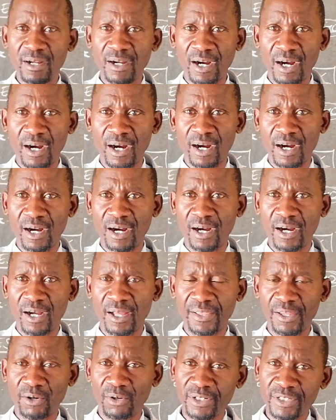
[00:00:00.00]

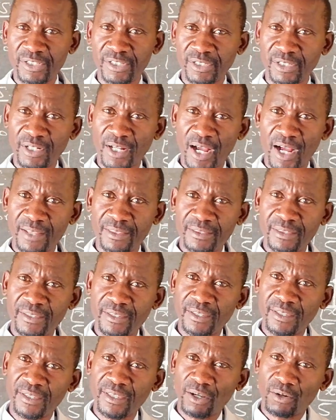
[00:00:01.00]
uh, the origin. And
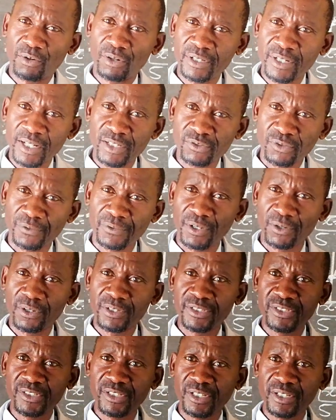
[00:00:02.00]
the, the, coordinates of the
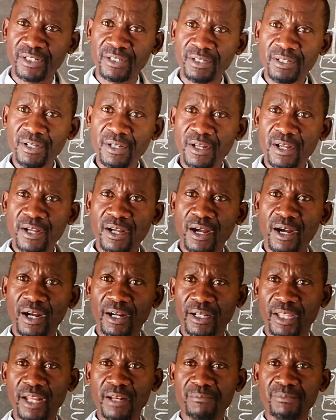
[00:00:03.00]
origin
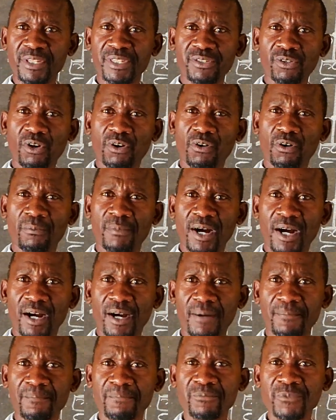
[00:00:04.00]
can be 0,
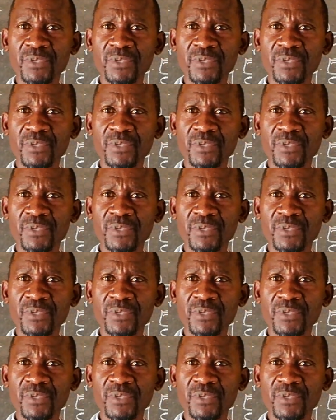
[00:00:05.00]
comma